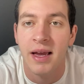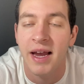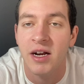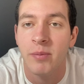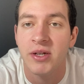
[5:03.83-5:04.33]

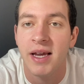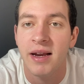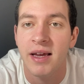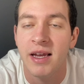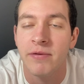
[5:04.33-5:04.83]
At number
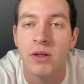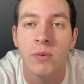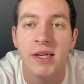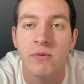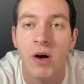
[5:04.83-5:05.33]
10, I have
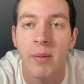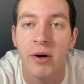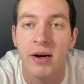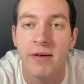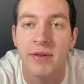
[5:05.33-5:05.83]
Luis
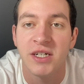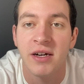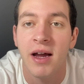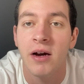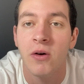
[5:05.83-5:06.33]
Robert of the
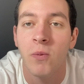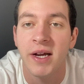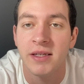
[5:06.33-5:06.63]
Chicago White